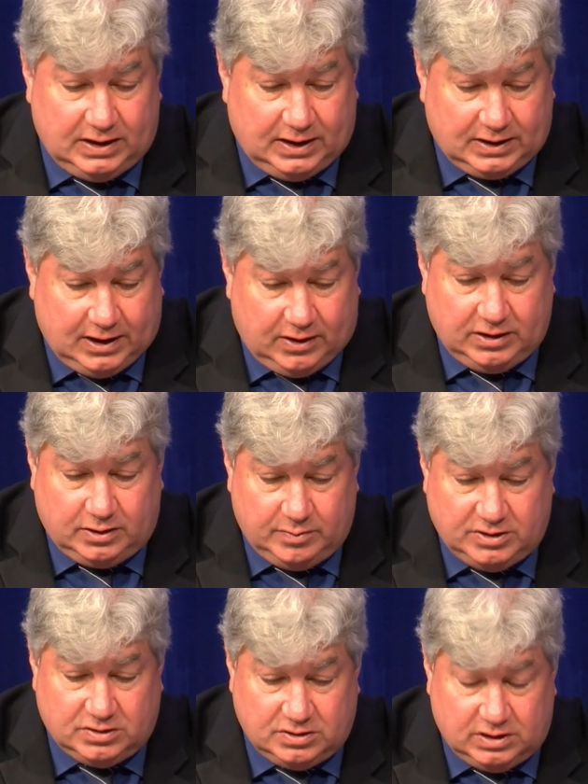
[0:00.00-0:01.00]
And our county
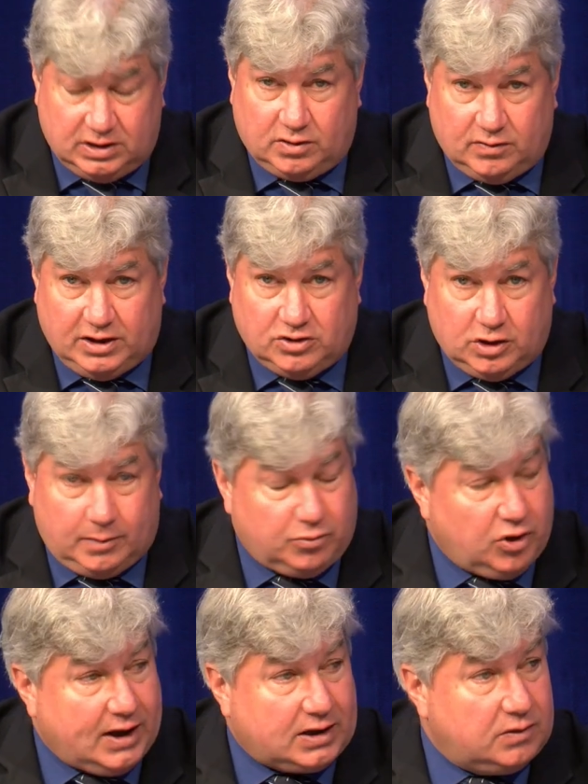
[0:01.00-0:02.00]
commissioners did a great job.
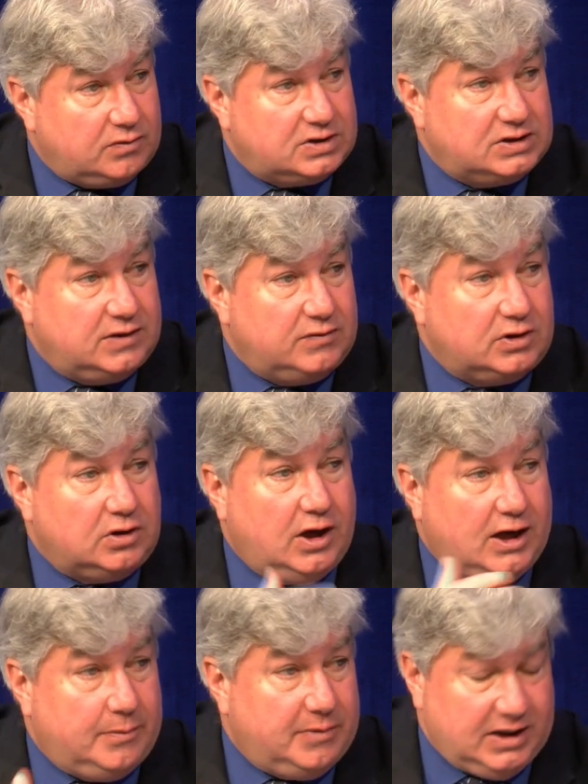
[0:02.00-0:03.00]
Brockton received a
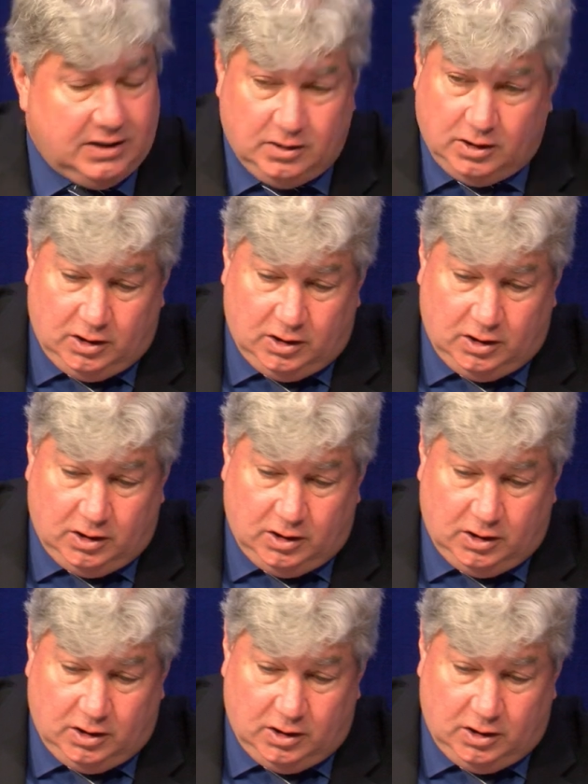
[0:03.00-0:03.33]
lot of money.